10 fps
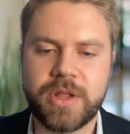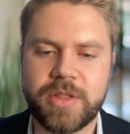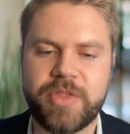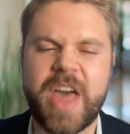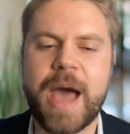
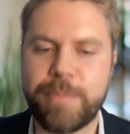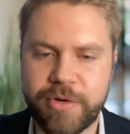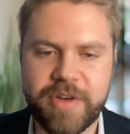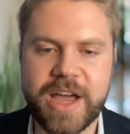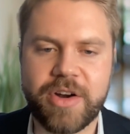that
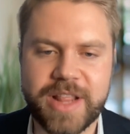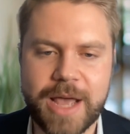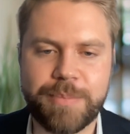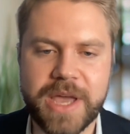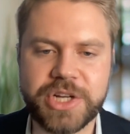provider and
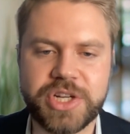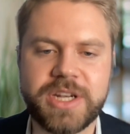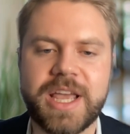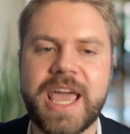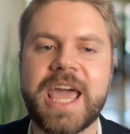that
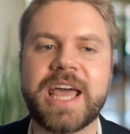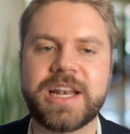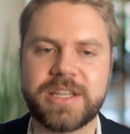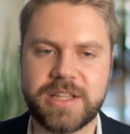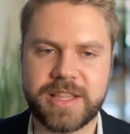patient
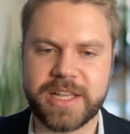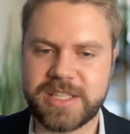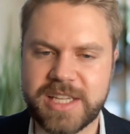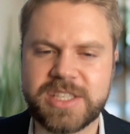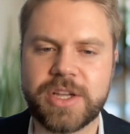and the
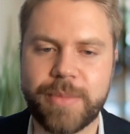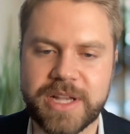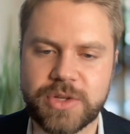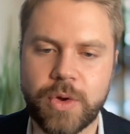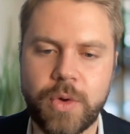system
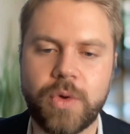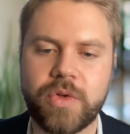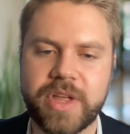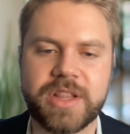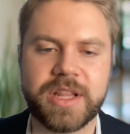as a
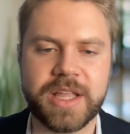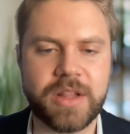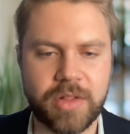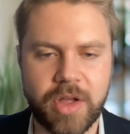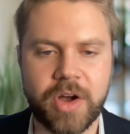whole in
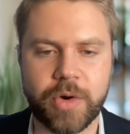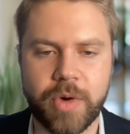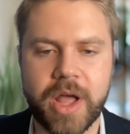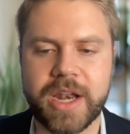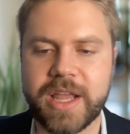the long
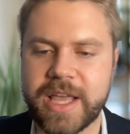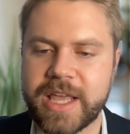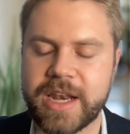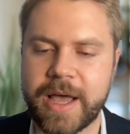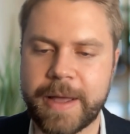run.
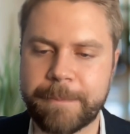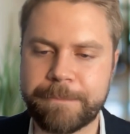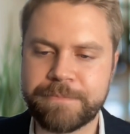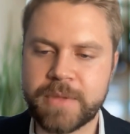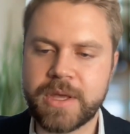And
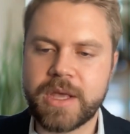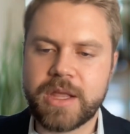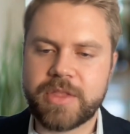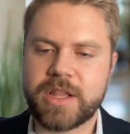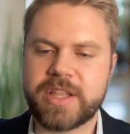
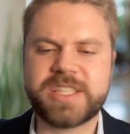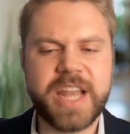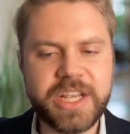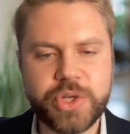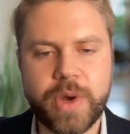this
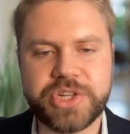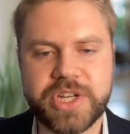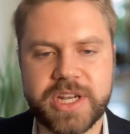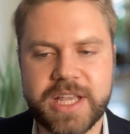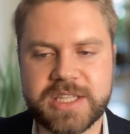next
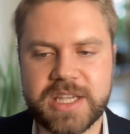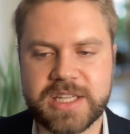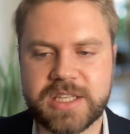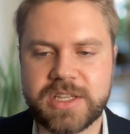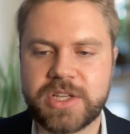question
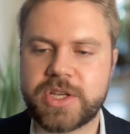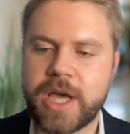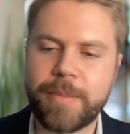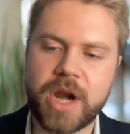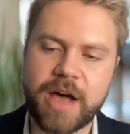is
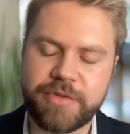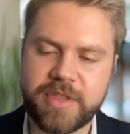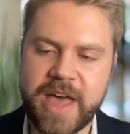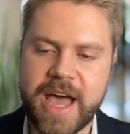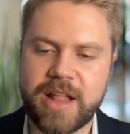coming off
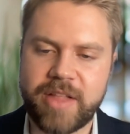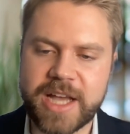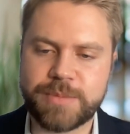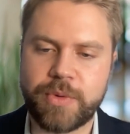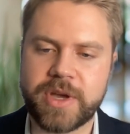of that
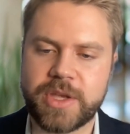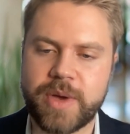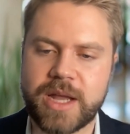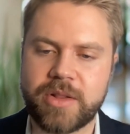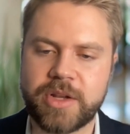last point you
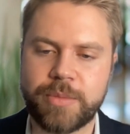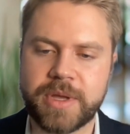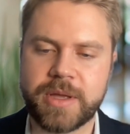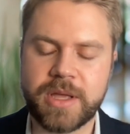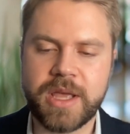had a little
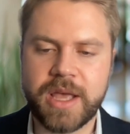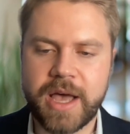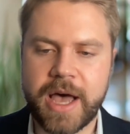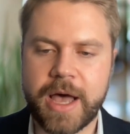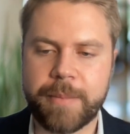bit.
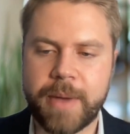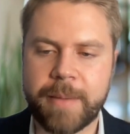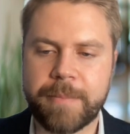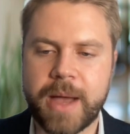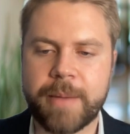
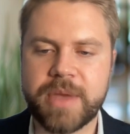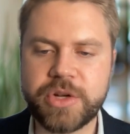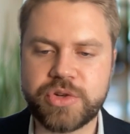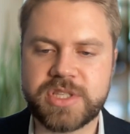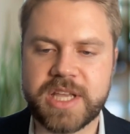I'm
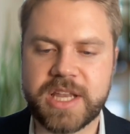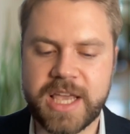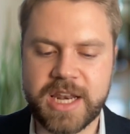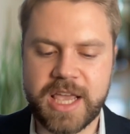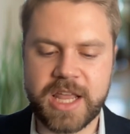interested
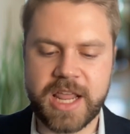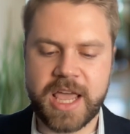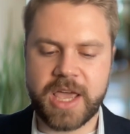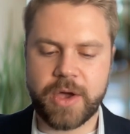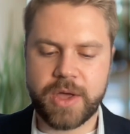
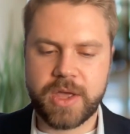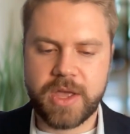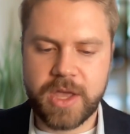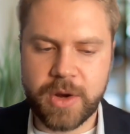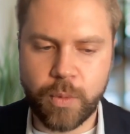
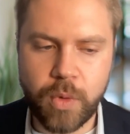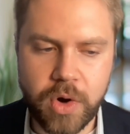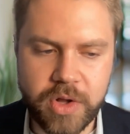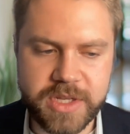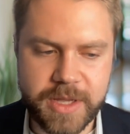in a
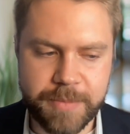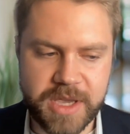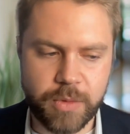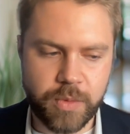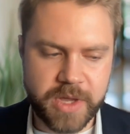world. I
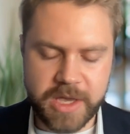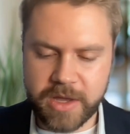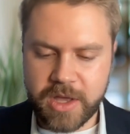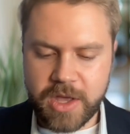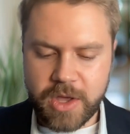mean,
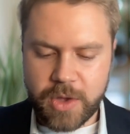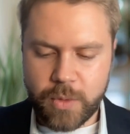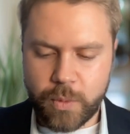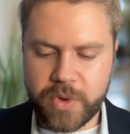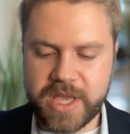
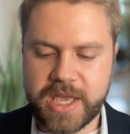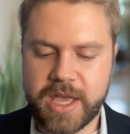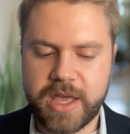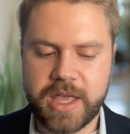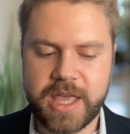
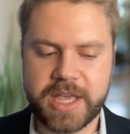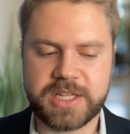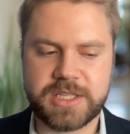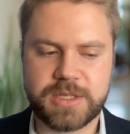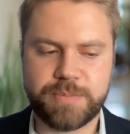we
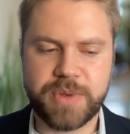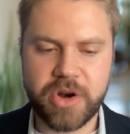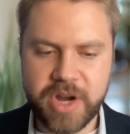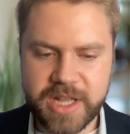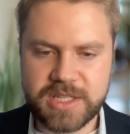
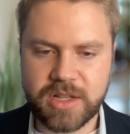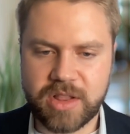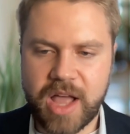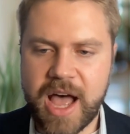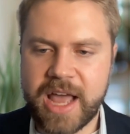experience a
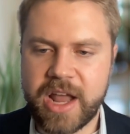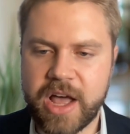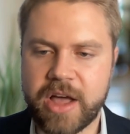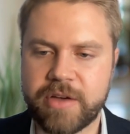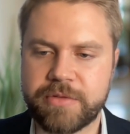lot
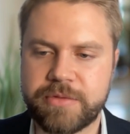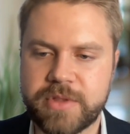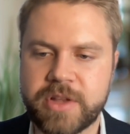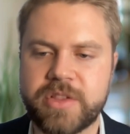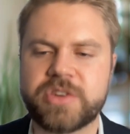of
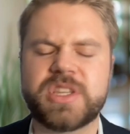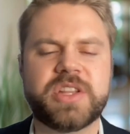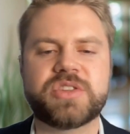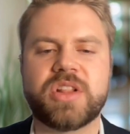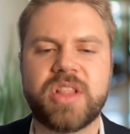
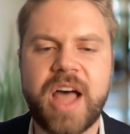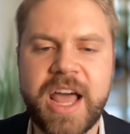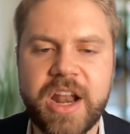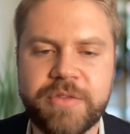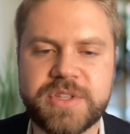there's a
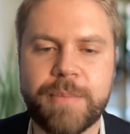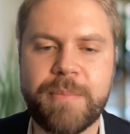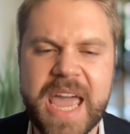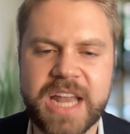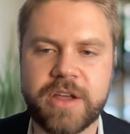lot of
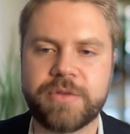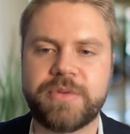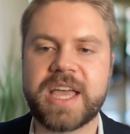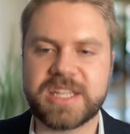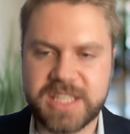demand of,
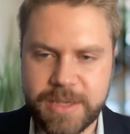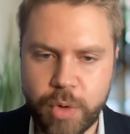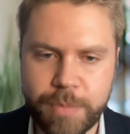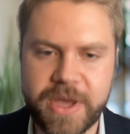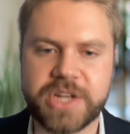hey, see
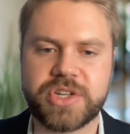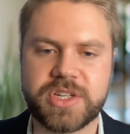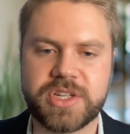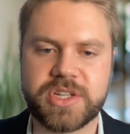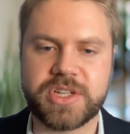more
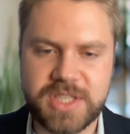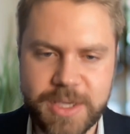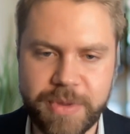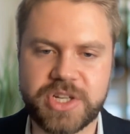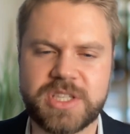patients.
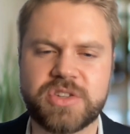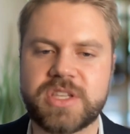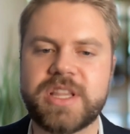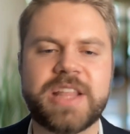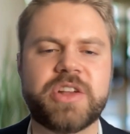
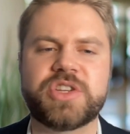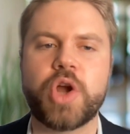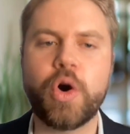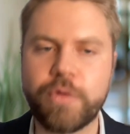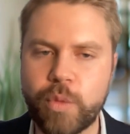There's an
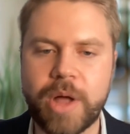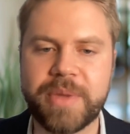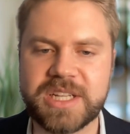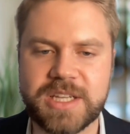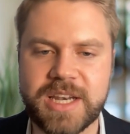
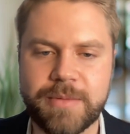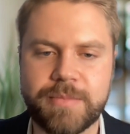overwhelming